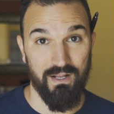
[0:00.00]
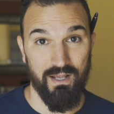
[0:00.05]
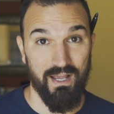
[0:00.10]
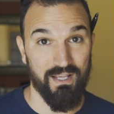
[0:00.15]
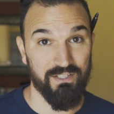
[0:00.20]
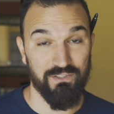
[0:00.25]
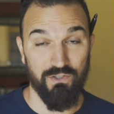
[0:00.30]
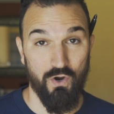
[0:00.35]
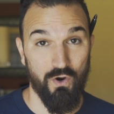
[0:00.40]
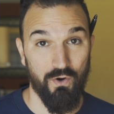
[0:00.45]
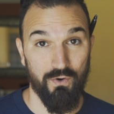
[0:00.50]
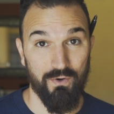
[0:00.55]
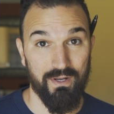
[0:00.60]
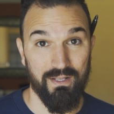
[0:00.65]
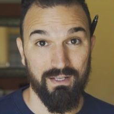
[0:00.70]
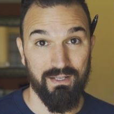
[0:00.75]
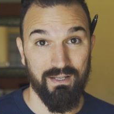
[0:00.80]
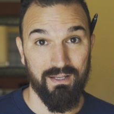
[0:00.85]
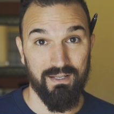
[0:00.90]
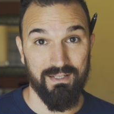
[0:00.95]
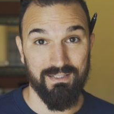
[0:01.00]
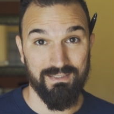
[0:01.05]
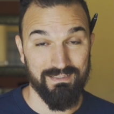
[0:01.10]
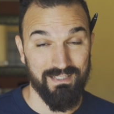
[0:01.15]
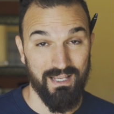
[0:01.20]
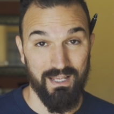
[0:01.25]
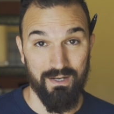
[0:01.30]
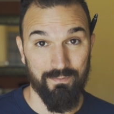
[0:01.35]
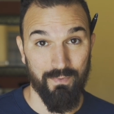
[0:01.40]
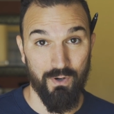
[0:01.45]
has already
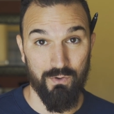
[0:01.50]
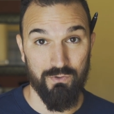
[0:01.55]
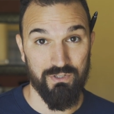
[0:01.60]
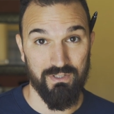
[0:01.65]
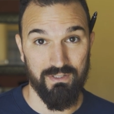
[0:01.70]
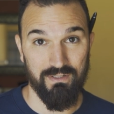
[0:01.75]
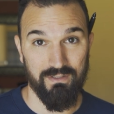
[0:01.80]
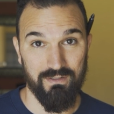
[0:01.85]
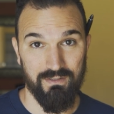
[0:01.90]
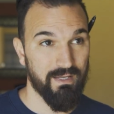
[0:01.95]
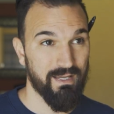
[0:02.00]
set in motion.